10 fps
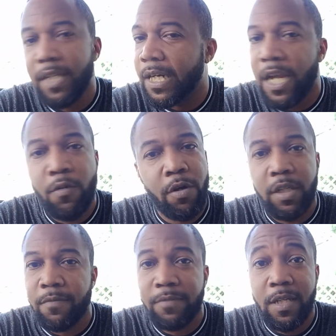It ain't
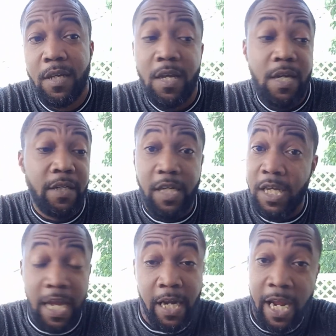working.
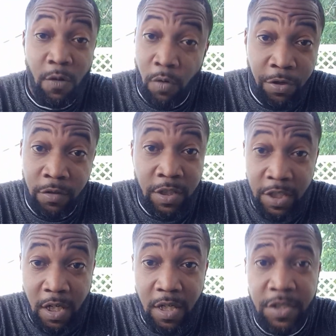It ain't worked on the
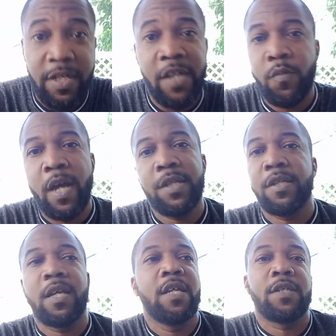judge. That's why I
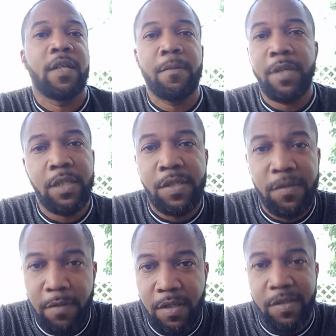said it's going to be
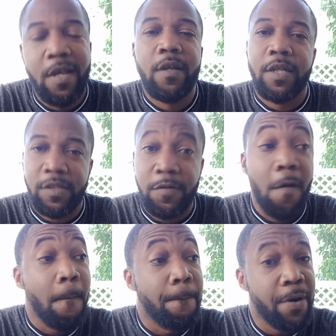dismissed, because
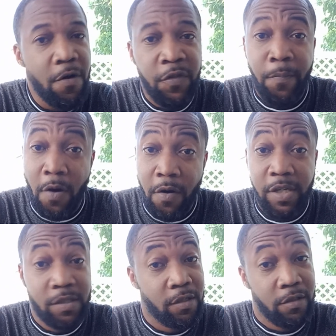both
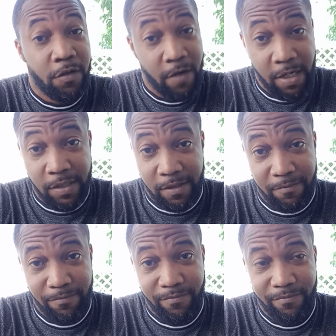parties look
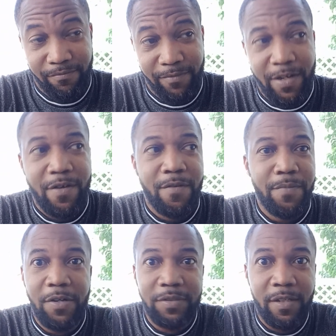crazy.
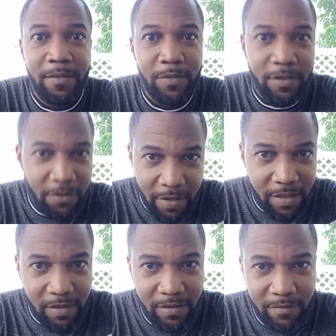Both of them look
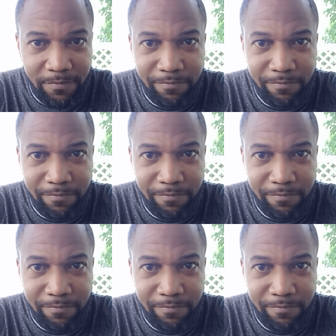crazy.